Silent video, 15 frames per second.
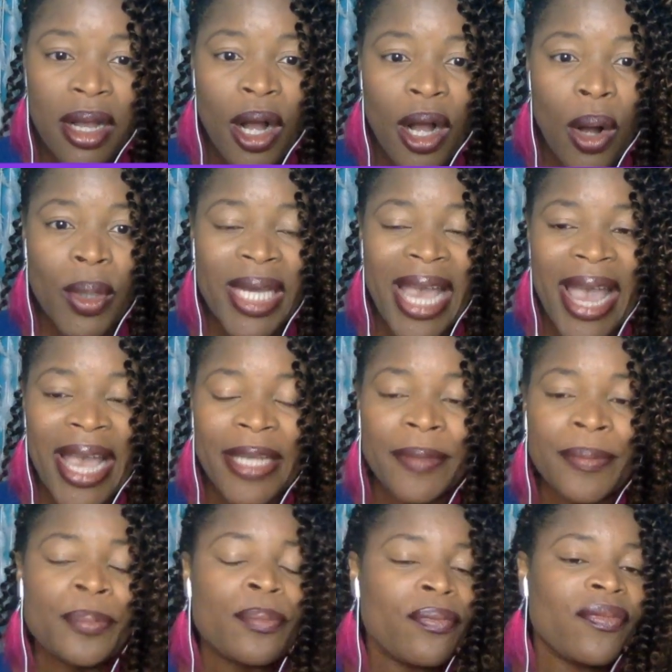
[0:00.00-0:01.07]
Okay?
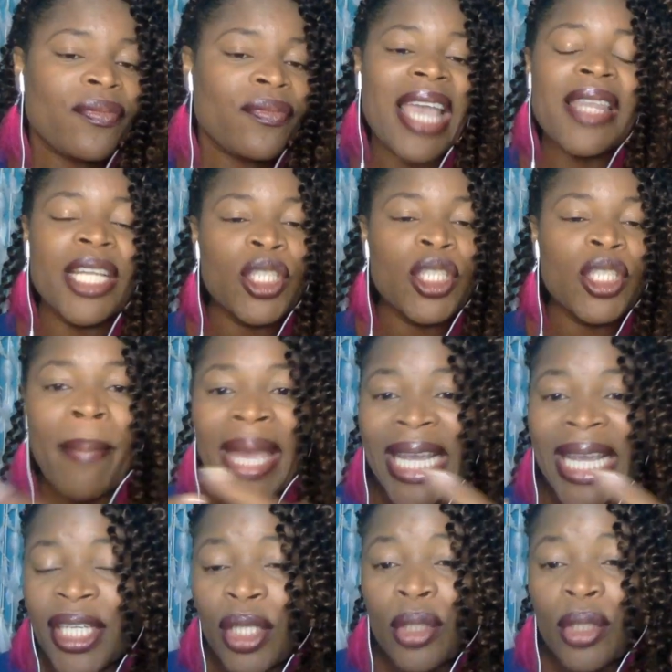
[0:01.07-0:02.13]
And then you
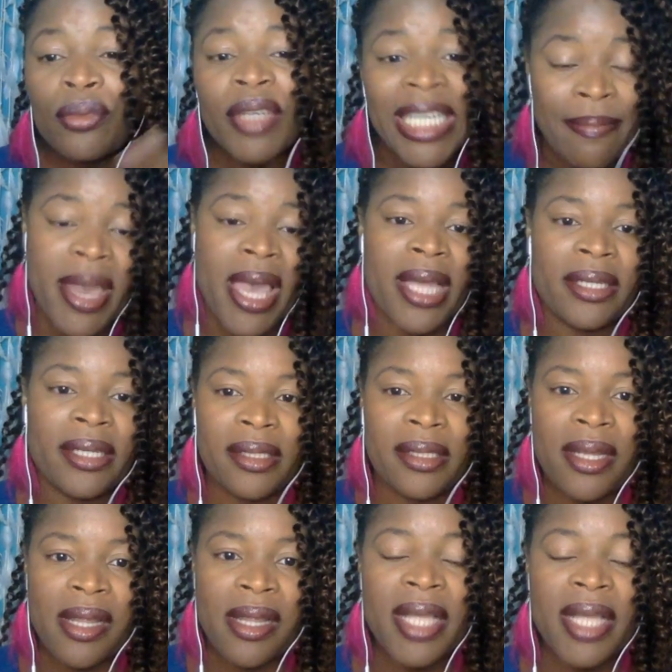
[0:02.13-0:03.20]
make an agreement.
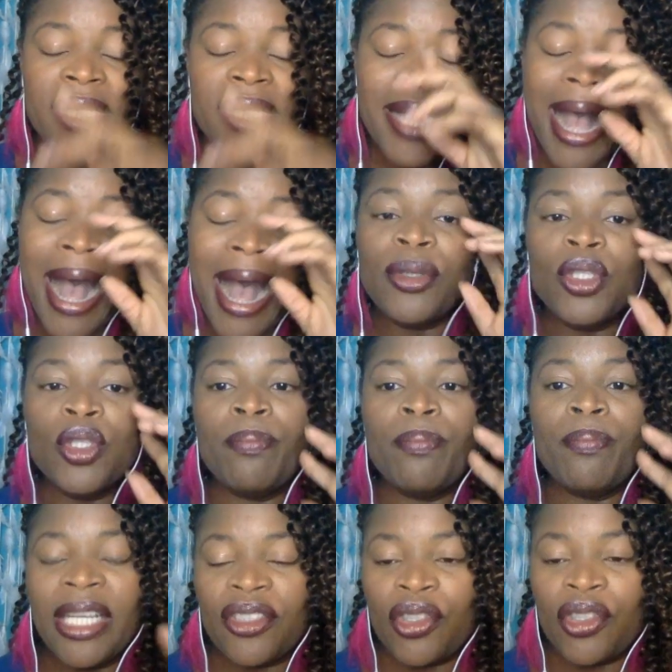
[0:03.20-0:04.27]
This is how you
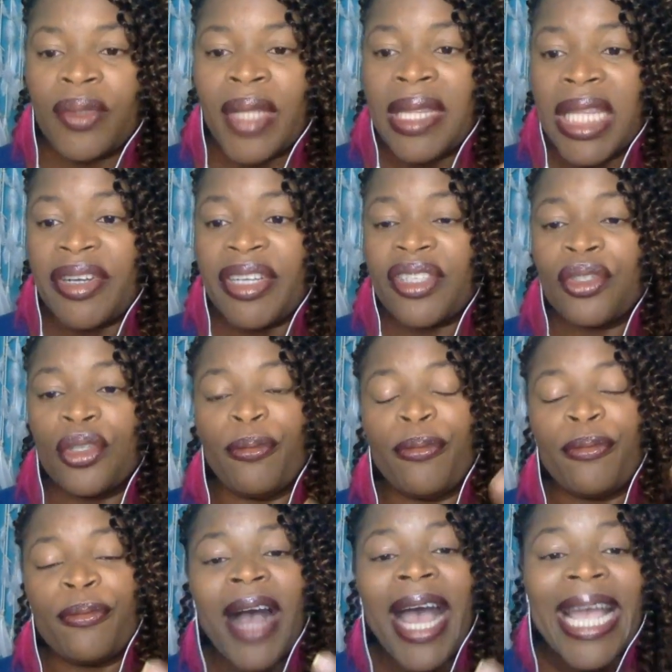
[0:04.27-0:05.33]
make sure that there is no
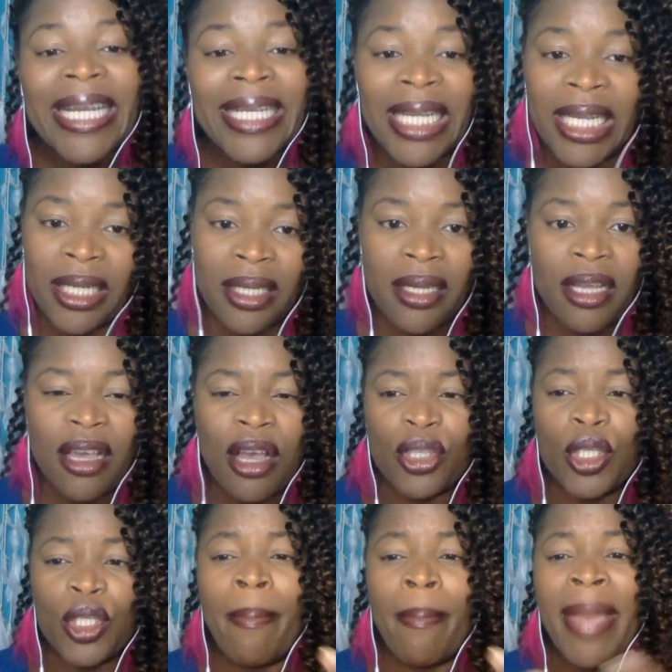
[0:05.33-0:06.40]
fighting.
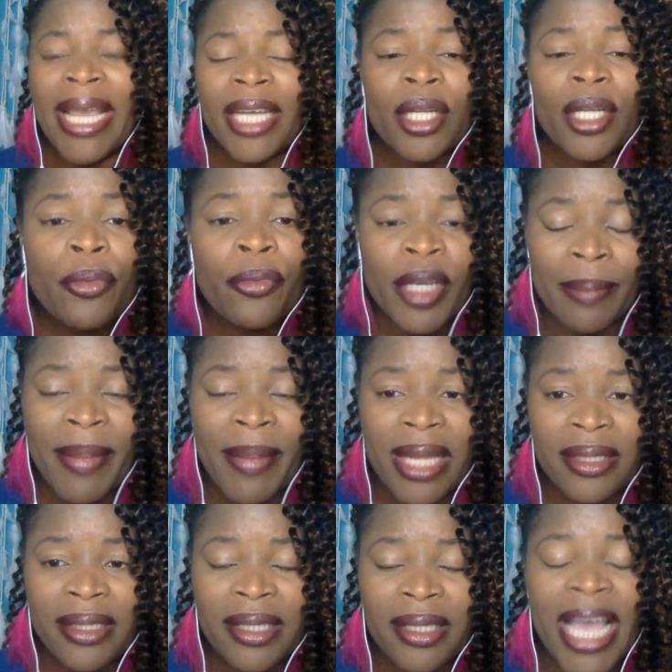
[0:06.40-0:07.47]
You make an
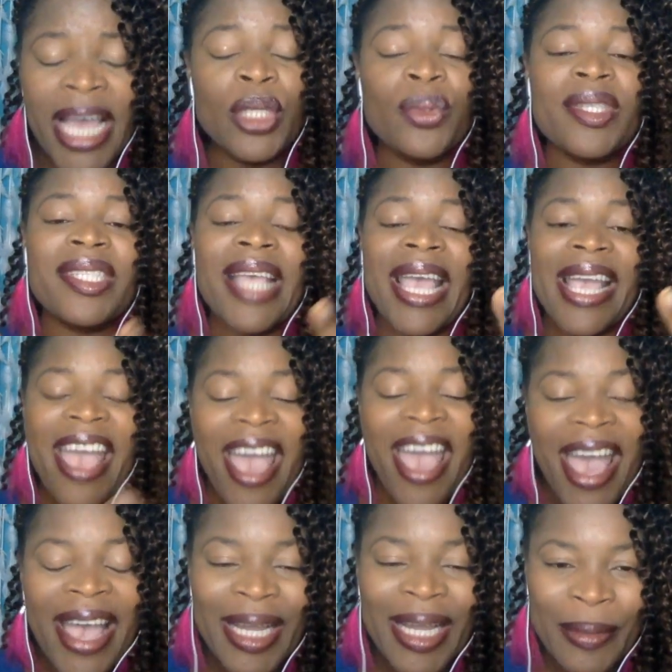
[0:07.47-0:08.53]
agreement and you say,
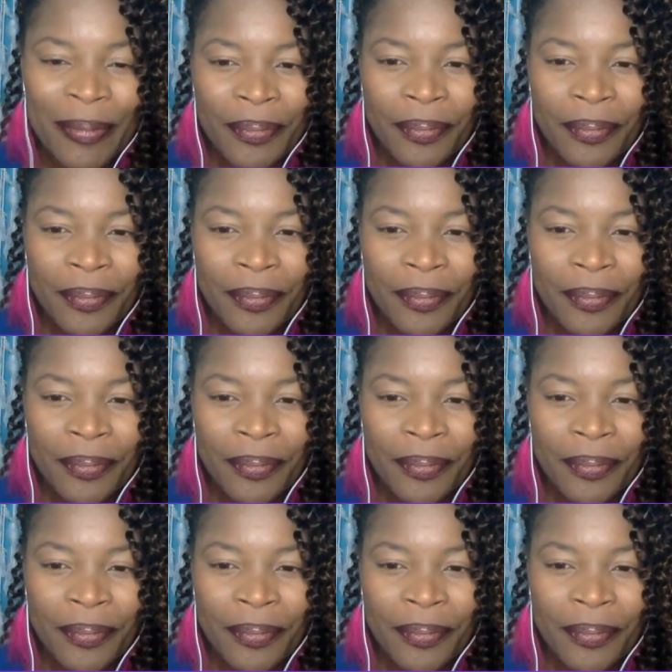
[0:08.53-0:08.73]
hey,